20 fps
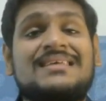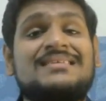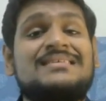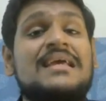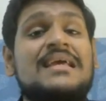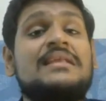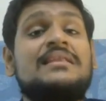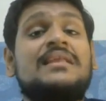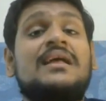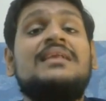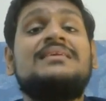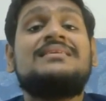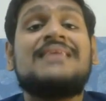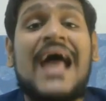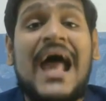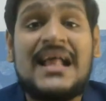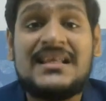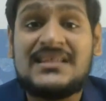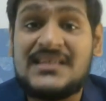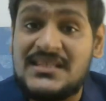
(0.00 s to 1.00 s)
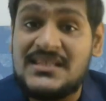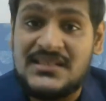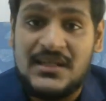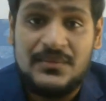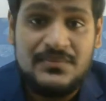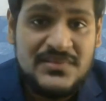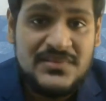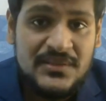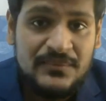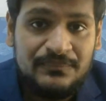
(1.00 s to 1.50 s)
signals and
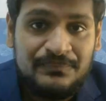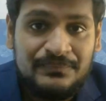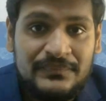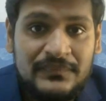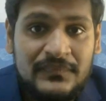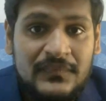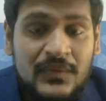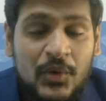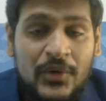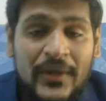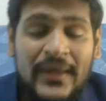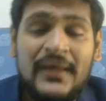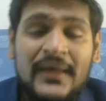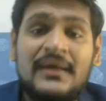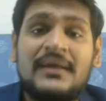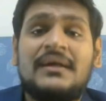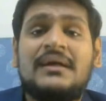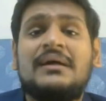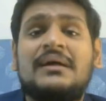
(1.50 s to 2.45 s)
systems, okay?